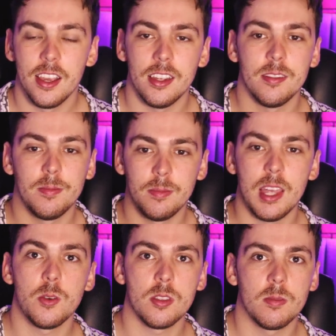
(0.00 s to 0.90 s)
and
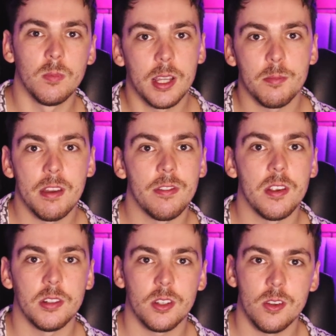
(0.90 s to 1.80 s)
that was like my
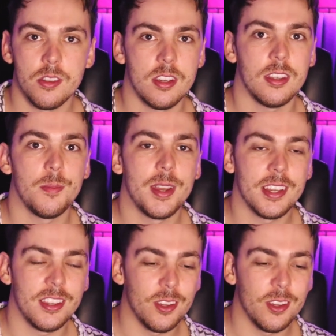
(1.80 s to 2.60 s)
favorite content to make.